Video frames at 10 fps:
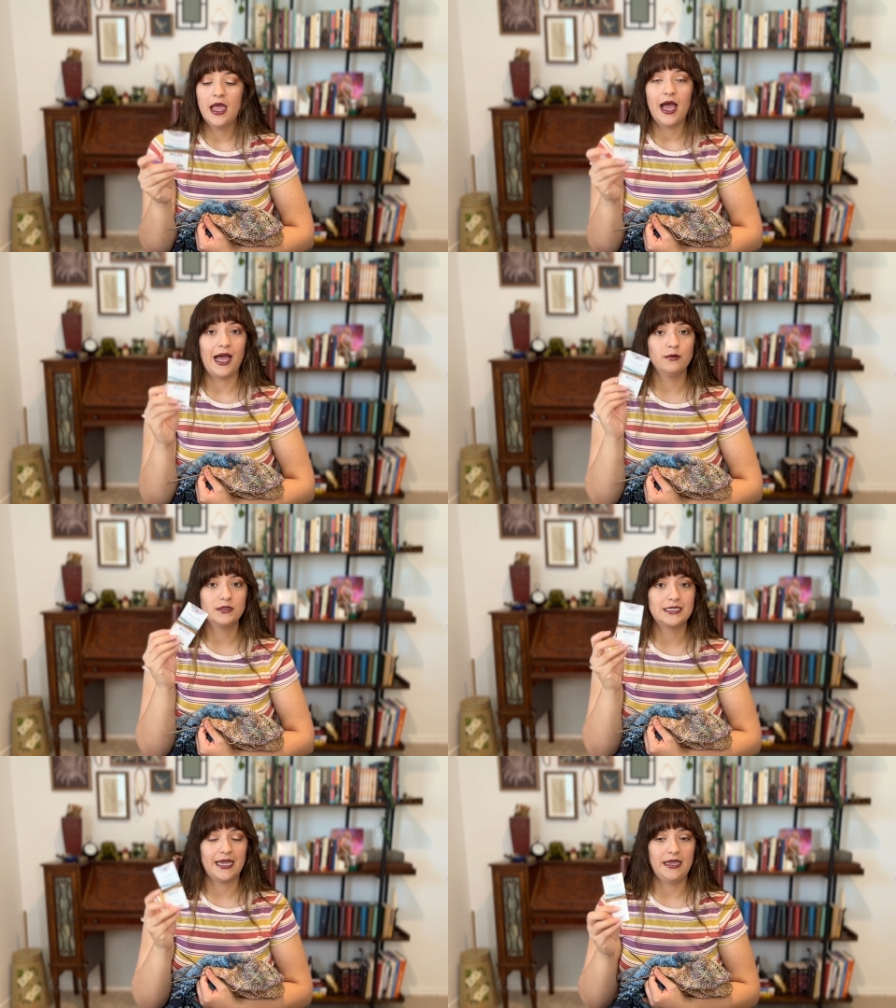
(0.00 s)
I will
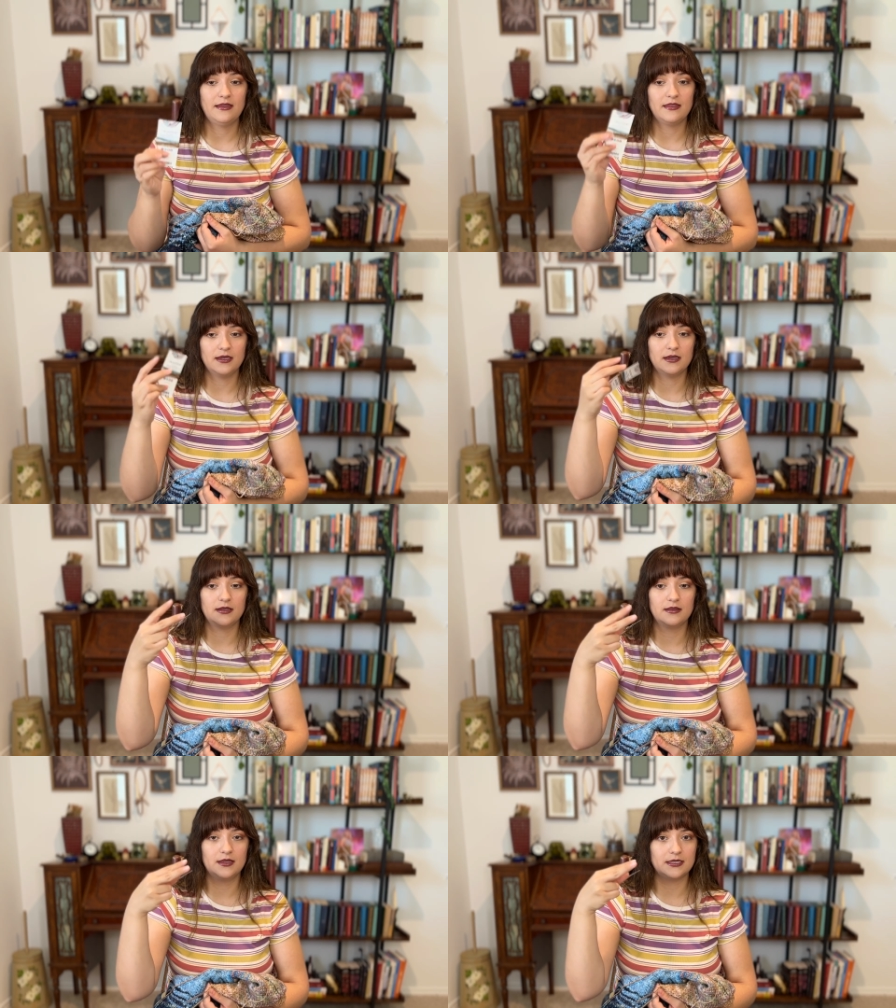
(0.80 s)
take
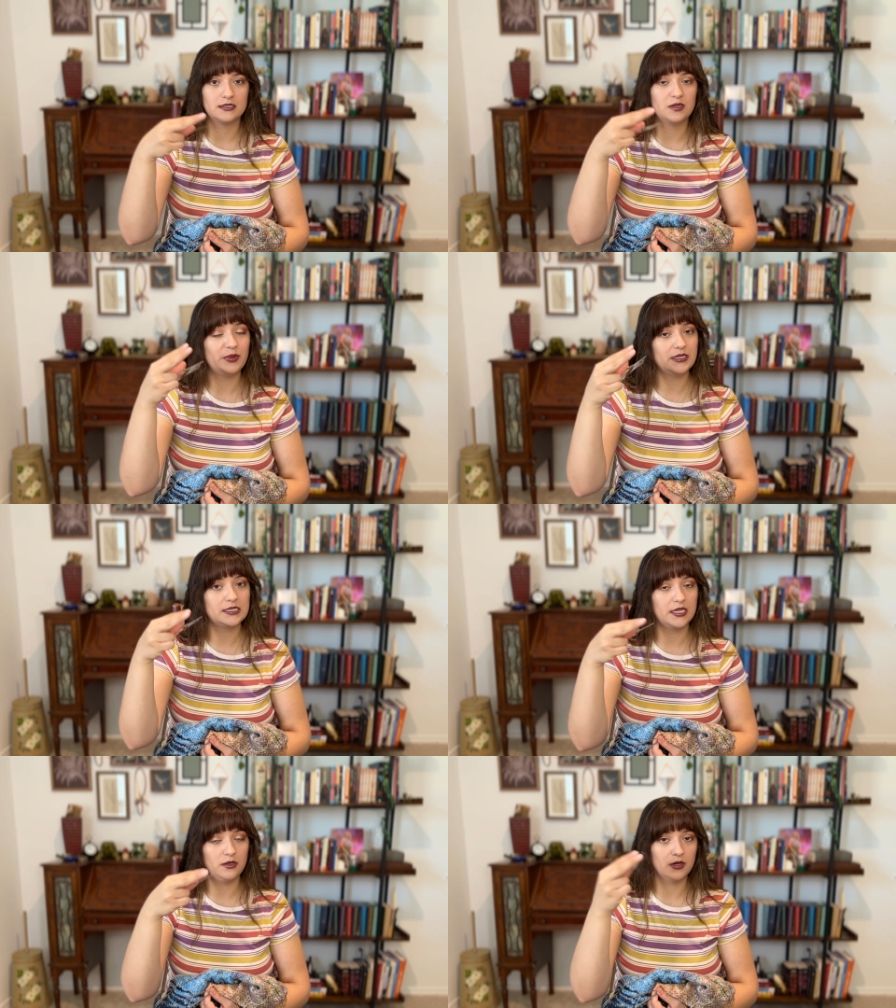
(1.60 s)
the snippets
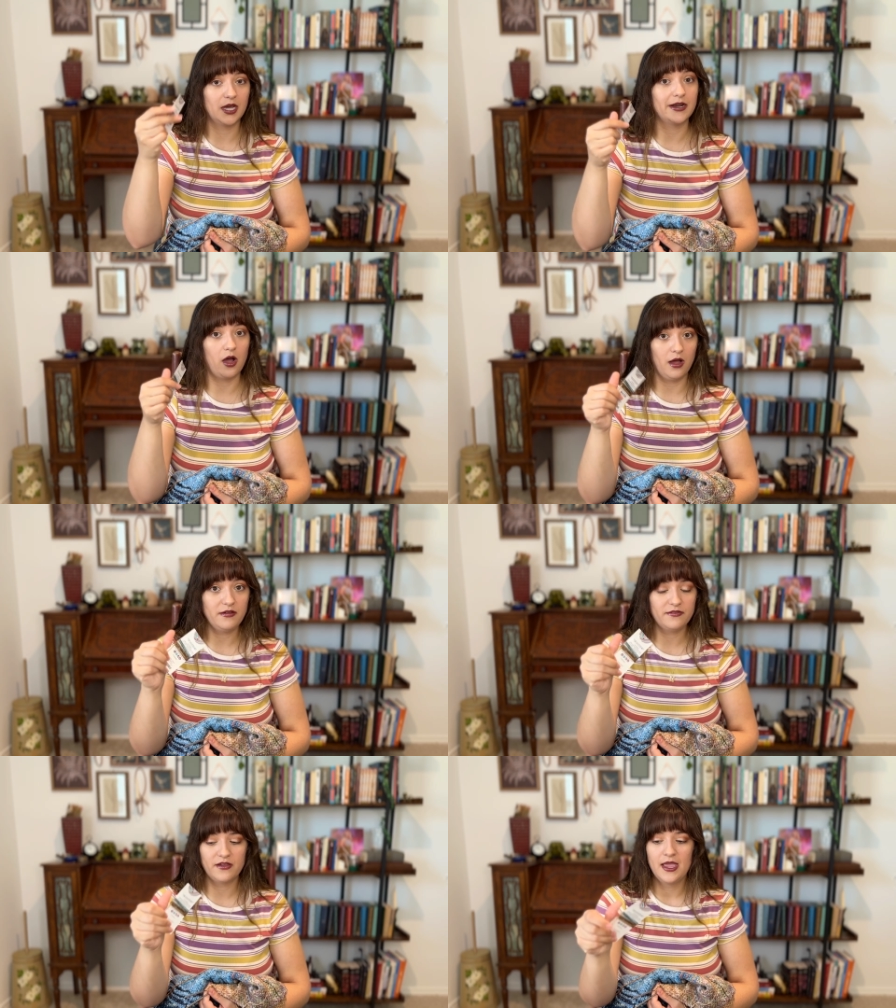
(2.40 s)
that you cut
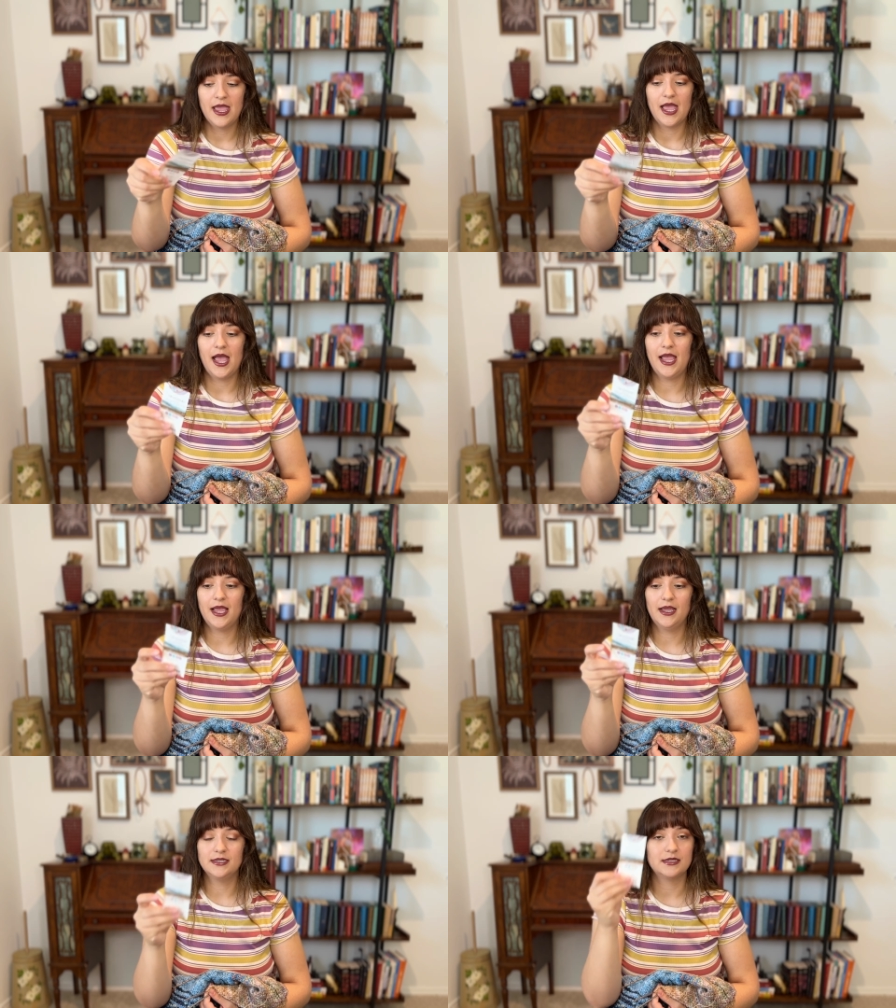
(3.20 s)
off
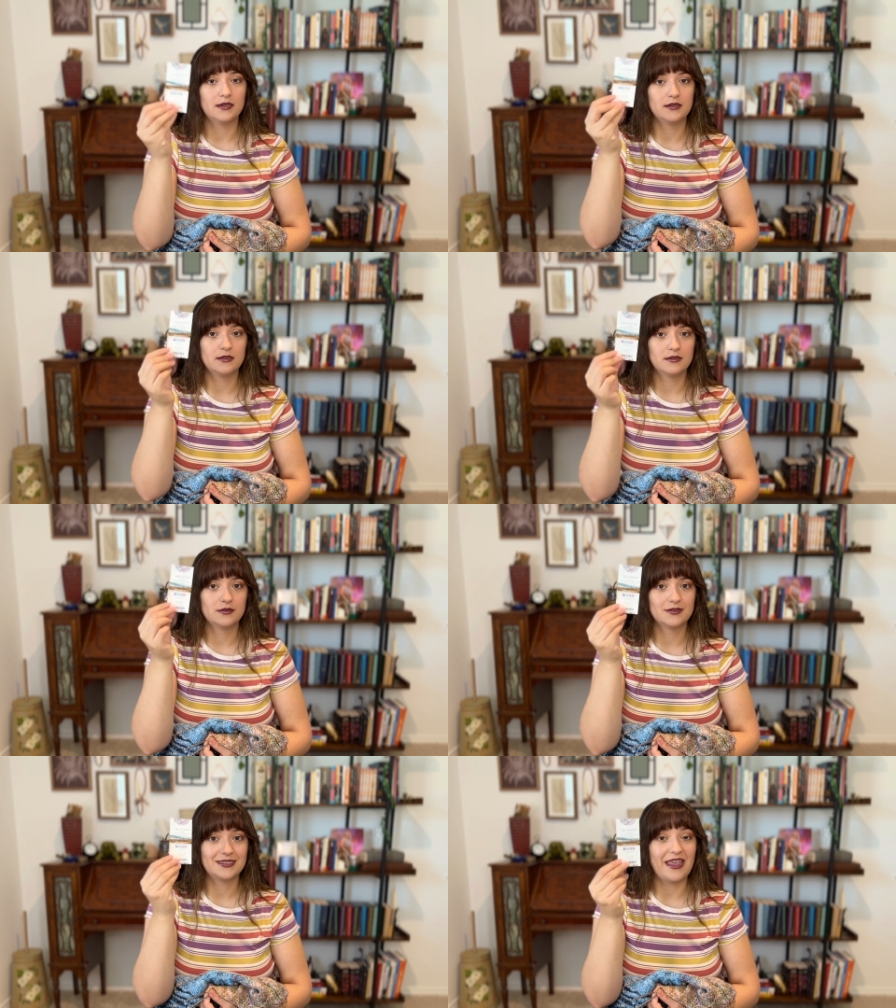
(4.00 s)
and
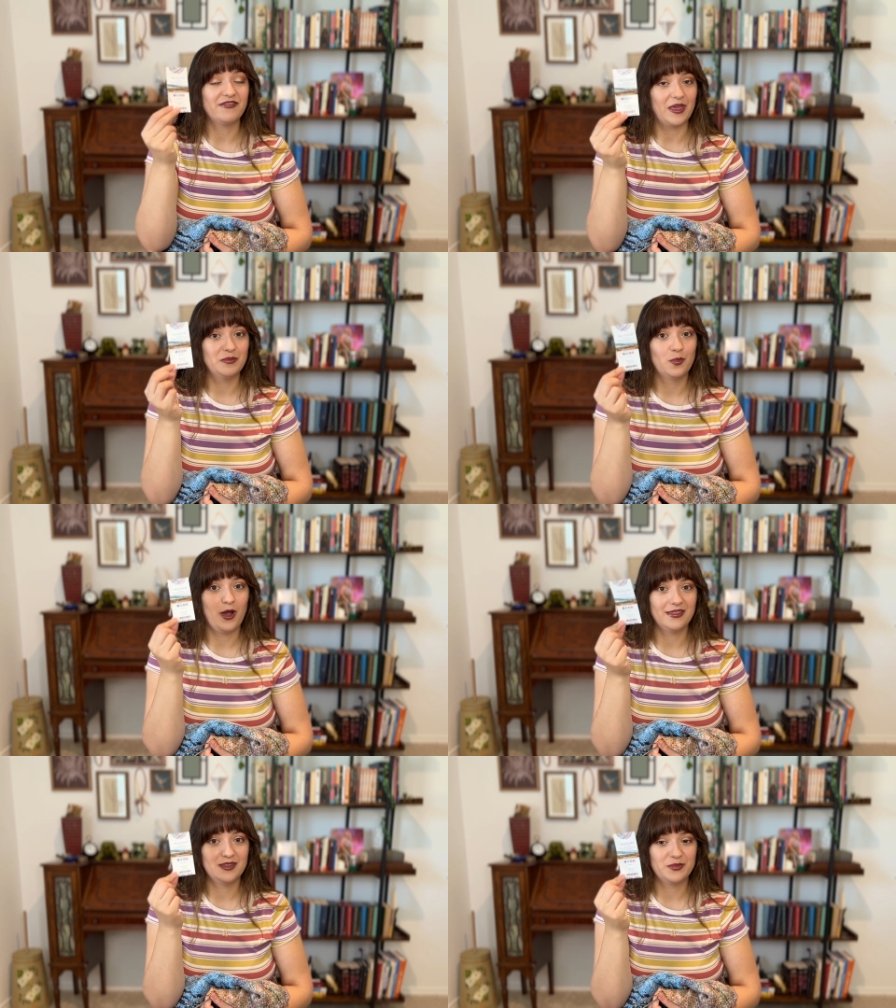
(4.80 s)
save them,
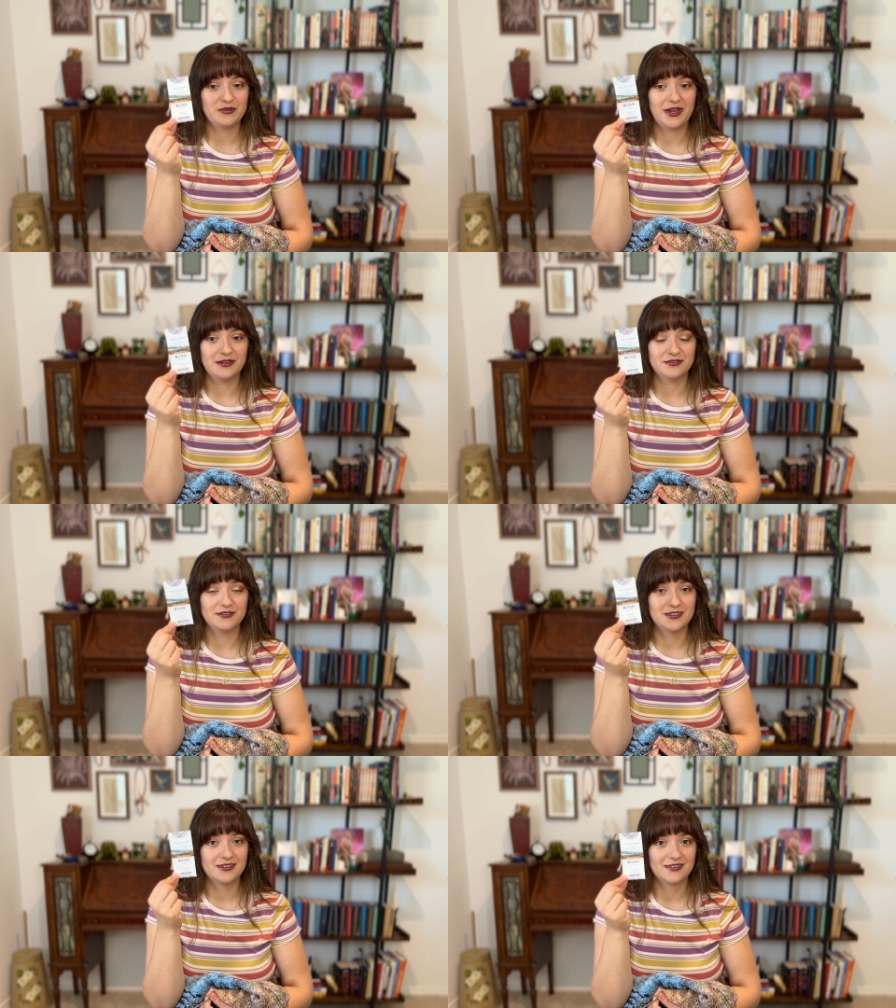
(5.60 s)
wind them around,